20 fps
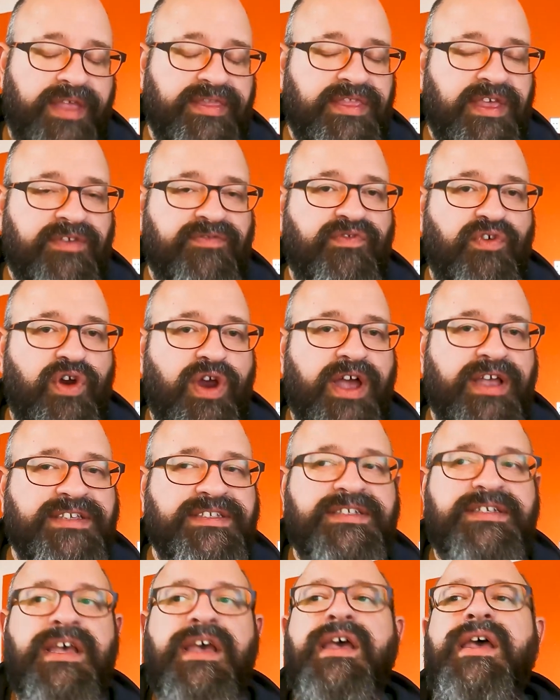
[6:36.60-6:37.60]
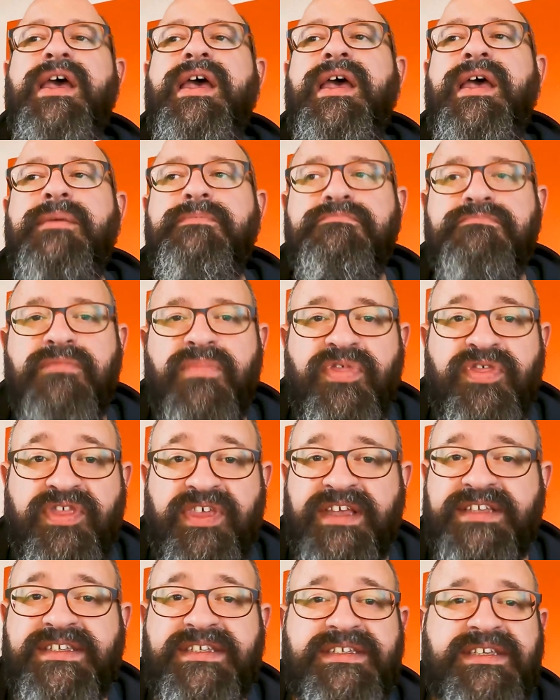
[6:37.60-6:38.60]
right thing for us.
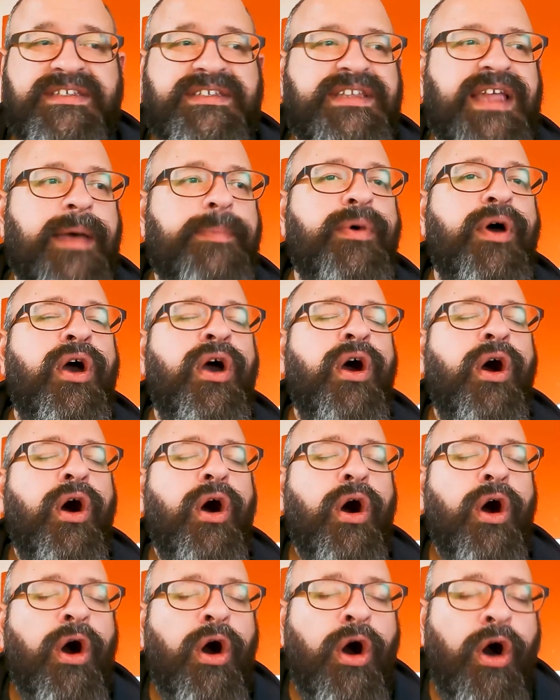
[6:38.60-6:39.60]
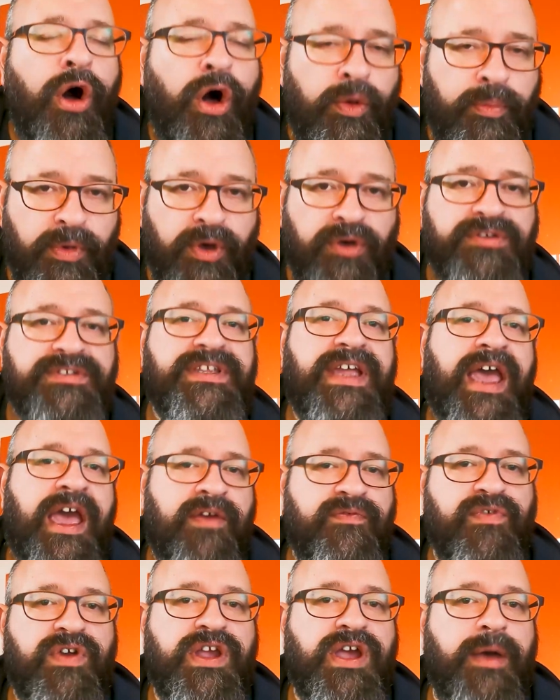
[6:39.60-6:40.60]
This is a step almost
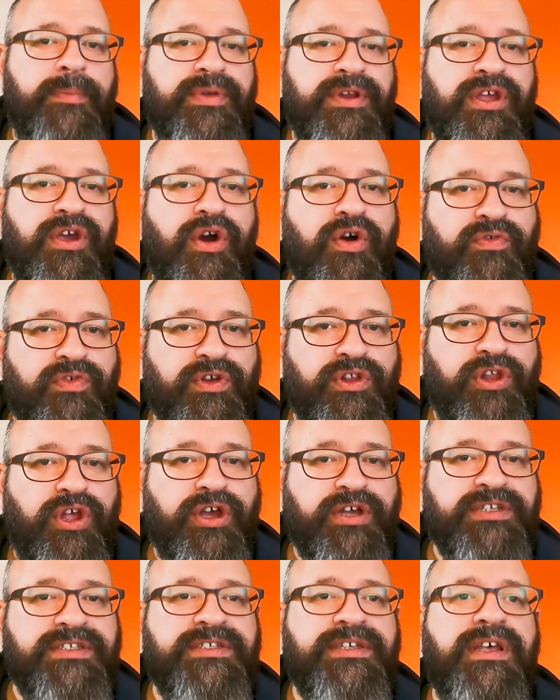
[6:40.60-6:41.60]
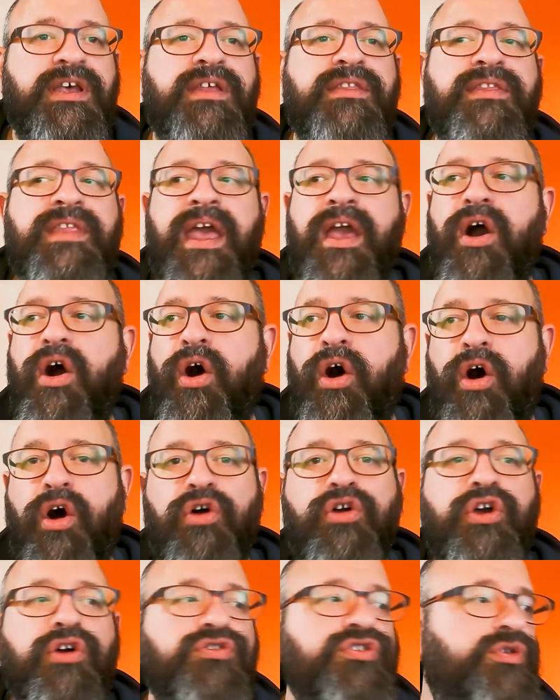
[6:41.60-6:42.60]
every company overlooks. They
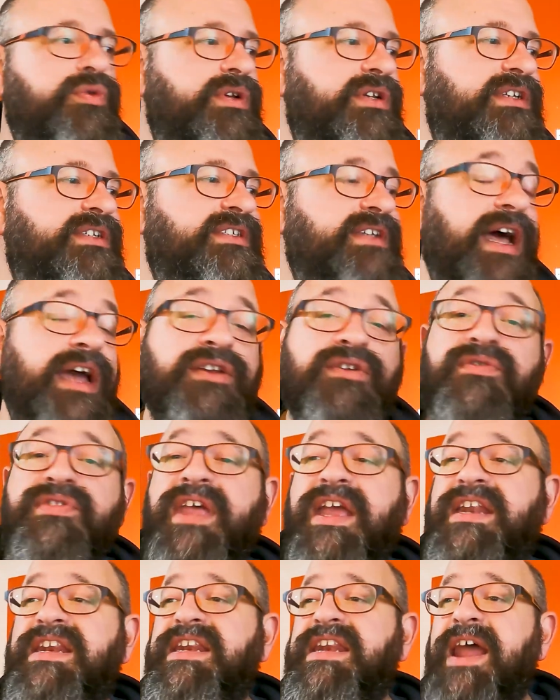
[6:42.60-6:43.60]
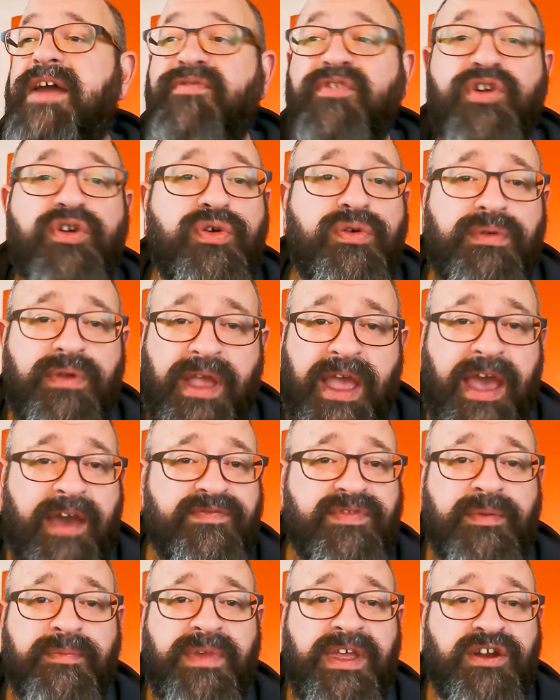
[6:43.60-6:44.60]
all go to a designer. They never
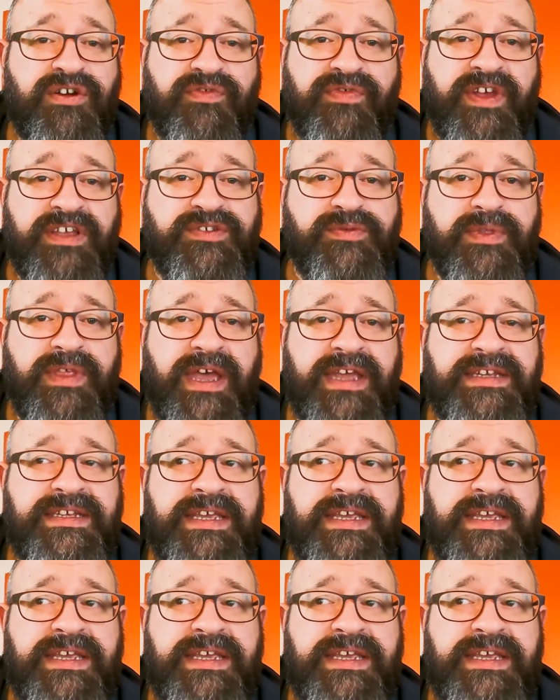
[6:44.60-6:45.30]
have them interface with